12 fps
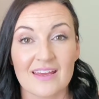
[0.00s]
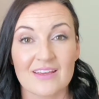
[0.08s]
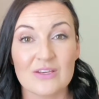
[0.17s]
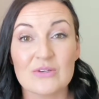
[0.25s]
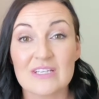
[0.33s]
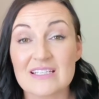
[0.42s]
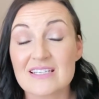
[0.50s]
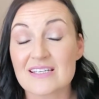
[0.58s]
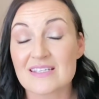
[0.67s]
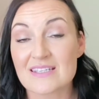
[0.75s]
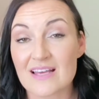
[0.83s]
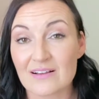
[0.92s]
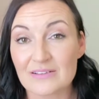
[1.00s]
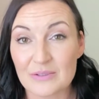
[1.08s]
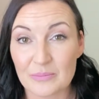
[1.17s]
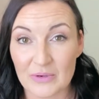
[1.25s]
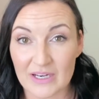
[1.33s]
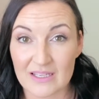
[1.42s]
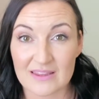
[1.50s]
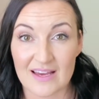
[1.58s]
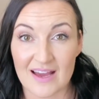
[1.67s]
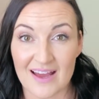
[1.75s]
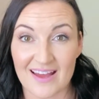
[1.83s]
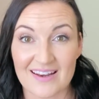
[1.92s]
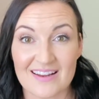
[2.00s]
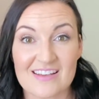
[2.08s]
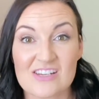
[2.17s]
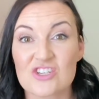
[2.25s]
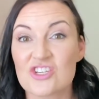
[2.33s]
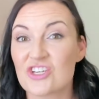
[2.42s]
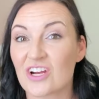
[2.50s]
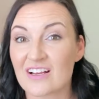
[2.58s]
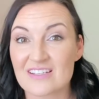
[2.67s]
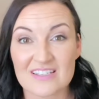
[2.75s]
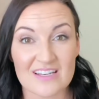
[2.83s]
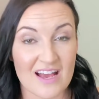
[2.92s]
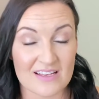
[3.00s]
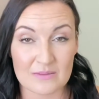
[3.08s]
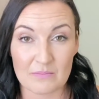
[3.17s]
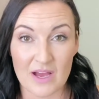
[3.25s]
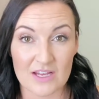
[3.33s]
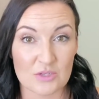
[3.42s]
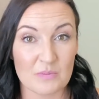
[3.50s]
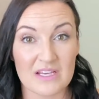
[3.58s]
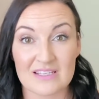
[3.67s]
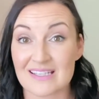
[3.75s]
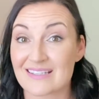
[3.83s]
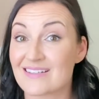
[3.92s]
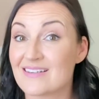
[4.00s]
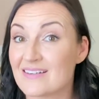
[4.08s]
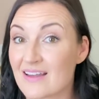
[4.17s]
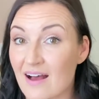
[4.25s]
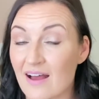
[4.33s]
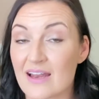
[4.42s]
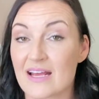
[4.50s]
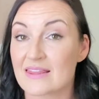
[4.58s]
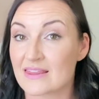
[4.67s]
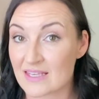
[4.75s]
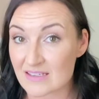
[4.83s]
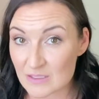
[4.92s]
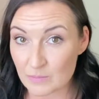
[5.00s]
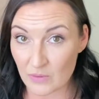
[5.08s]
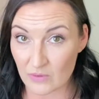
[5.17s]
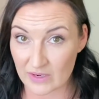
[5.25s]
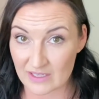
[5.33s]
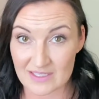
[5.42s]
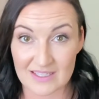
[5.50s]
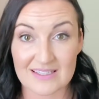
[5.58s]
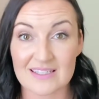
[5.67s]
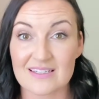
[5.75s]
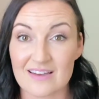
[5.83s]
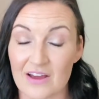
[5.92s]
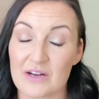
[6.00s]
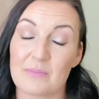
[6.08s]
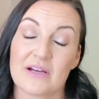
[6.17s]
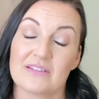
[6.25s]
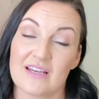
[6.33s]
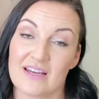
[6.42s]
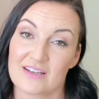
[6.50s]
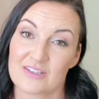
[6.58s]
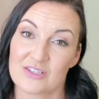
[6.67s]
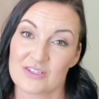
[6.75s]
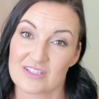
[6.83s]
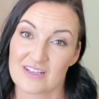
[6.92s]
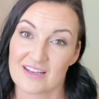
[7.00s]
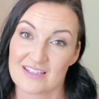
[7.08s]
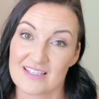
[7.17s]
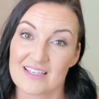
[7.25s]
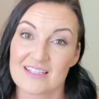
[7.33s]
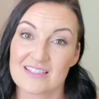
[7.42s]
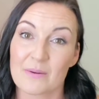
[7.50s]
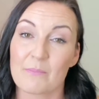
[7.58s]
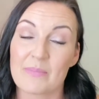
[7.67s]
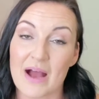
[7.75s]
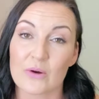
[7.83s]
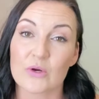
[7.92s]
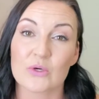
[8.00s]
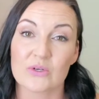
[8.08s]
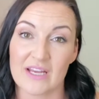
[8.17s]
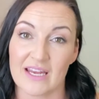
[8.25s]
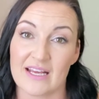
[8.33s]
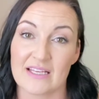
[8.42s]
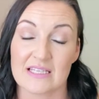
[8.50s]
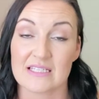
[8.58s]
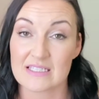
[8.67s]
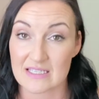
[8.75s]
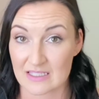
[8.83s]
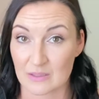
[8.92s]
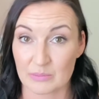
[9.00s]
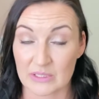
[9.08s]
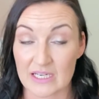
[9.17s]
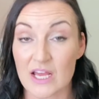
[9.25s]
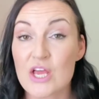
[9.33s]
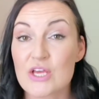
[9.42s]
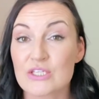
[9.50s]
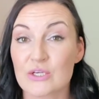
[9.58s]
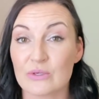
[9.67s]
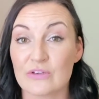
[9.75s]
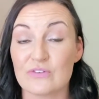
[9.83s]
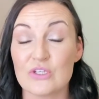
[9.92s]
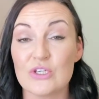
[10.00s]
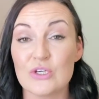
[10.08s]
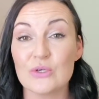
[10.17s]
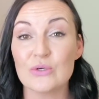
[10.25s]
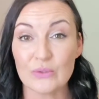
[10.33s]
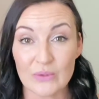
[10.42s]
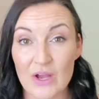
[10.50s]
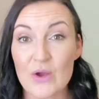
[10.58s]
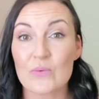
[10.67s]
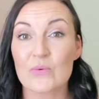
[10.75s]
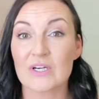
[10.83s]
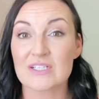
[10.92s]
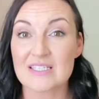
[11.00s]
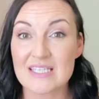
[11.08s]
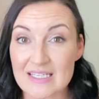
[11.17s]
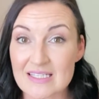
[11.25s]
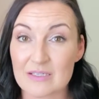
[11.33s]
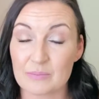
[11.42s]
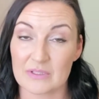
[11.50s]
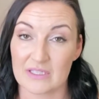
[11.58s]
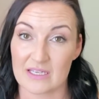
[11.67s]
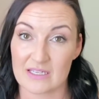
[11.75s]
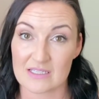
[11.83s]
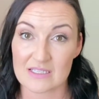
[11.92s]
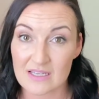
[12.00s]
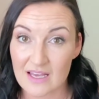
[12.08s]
you need to celebrate that just as much, because it's not, at this point, it's not about the exercise. It's about creating the discipline. So if you were disciplined